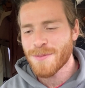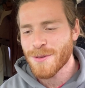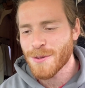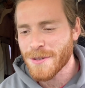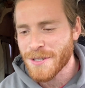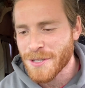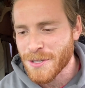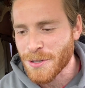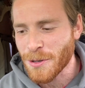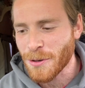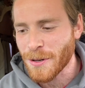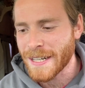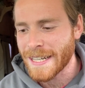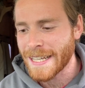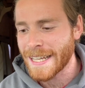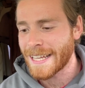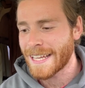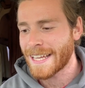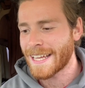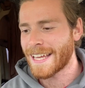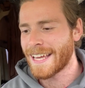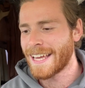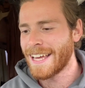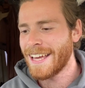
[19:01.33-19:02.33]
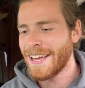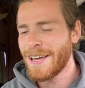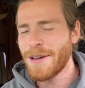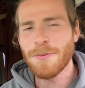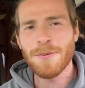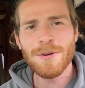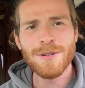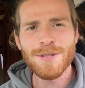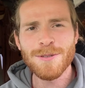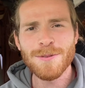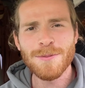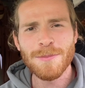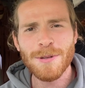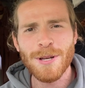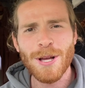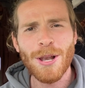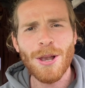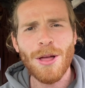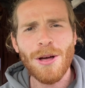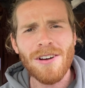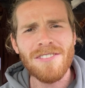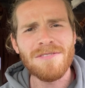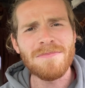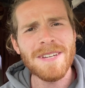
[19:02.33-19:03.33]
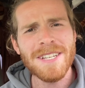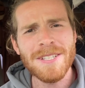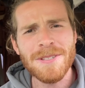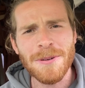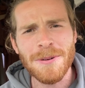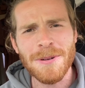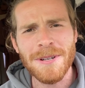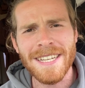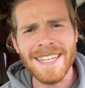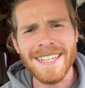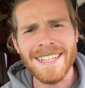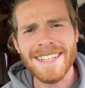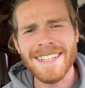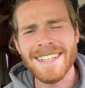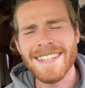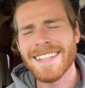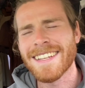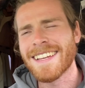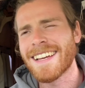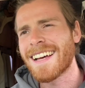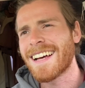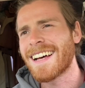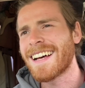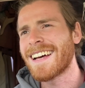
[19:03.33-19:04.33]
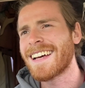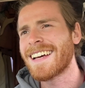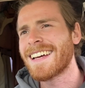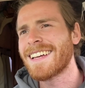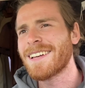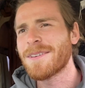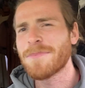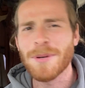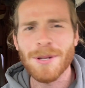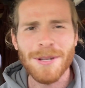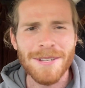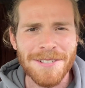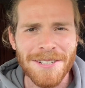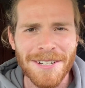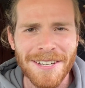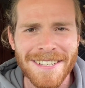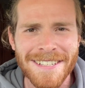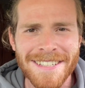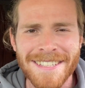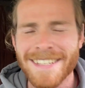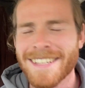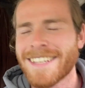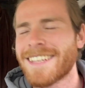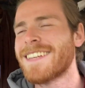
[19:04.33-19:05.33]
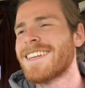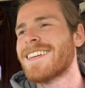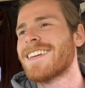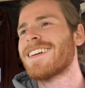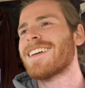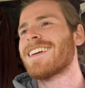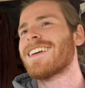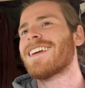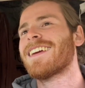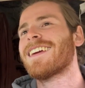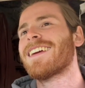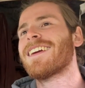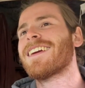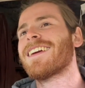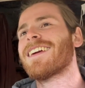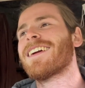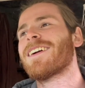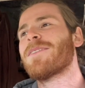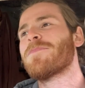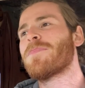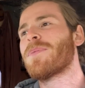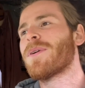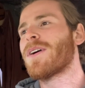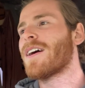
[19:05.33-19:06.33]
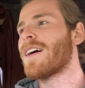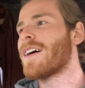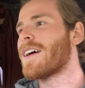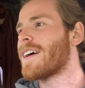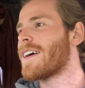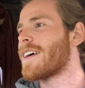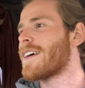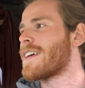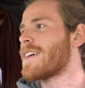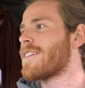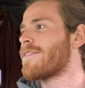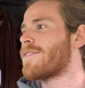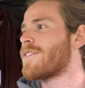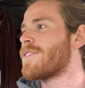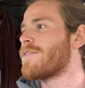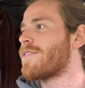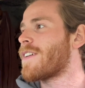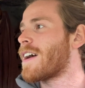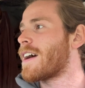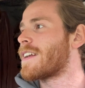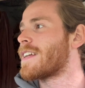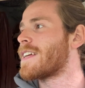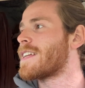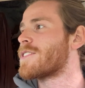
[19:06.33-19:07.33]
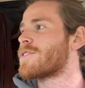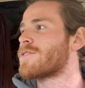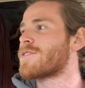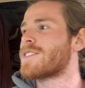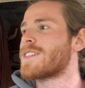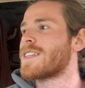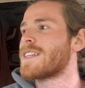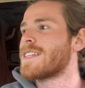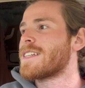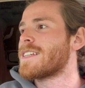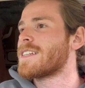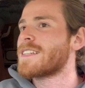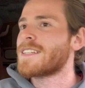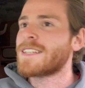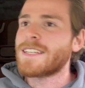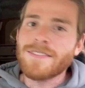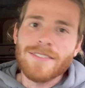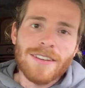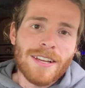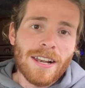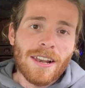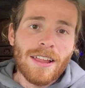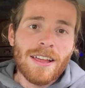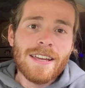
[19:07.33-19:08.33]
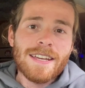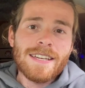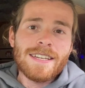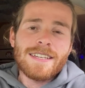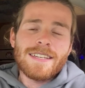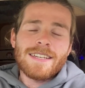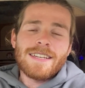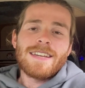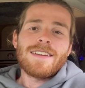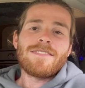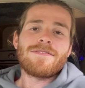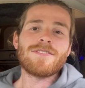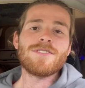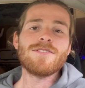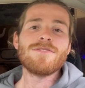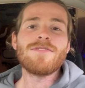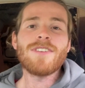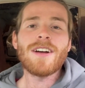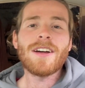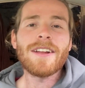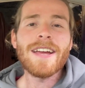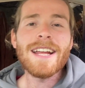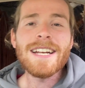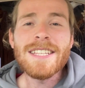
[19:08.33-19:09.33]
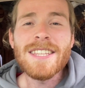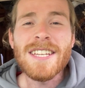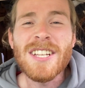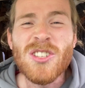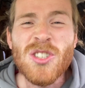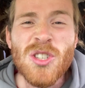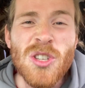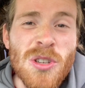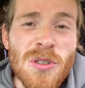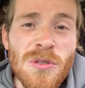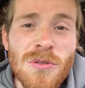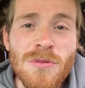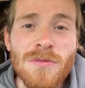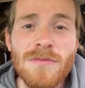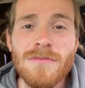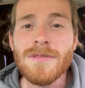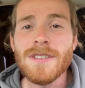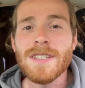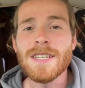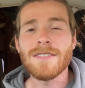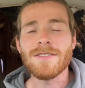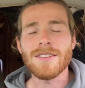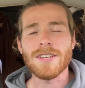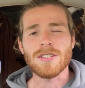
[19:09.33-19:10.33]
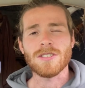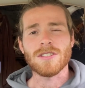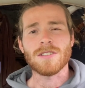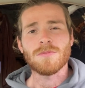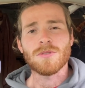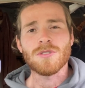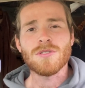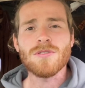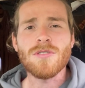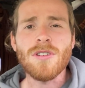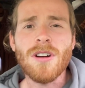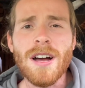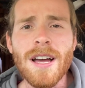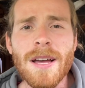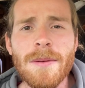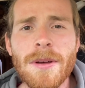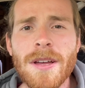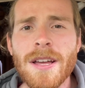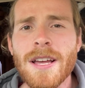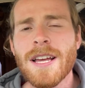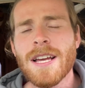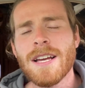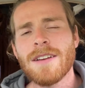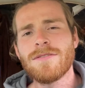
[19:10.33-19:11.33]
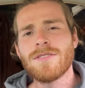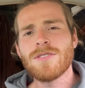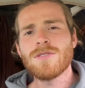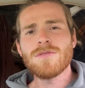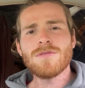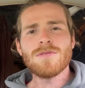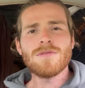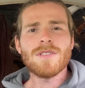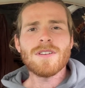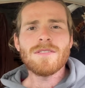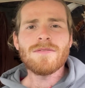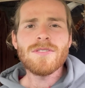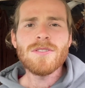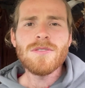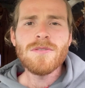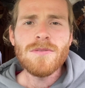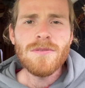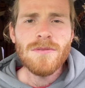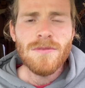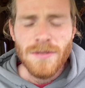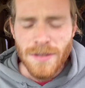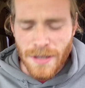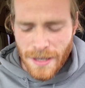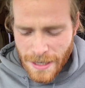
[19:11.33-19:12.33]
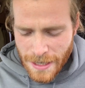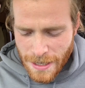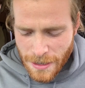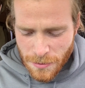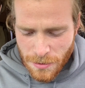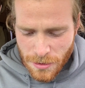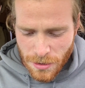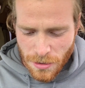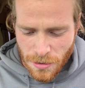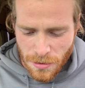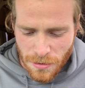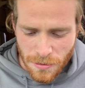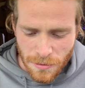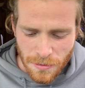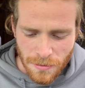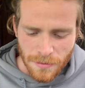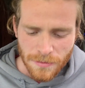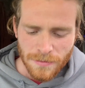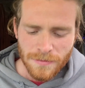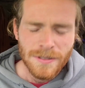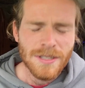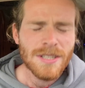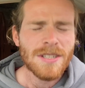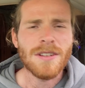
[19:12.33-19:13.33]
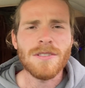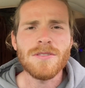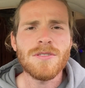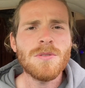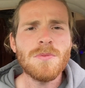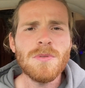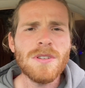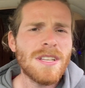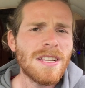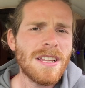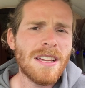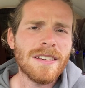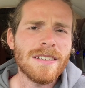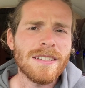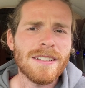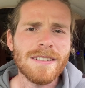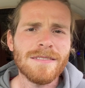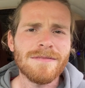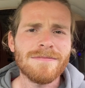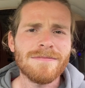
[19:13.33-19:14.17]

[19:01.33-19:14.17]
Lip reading: you enjoyed it. It was a lot of me talking. I apologize. But if you found it interesting, give it a like. If you found out anything new, give it a subscribe. If you think it was cool, do what you like.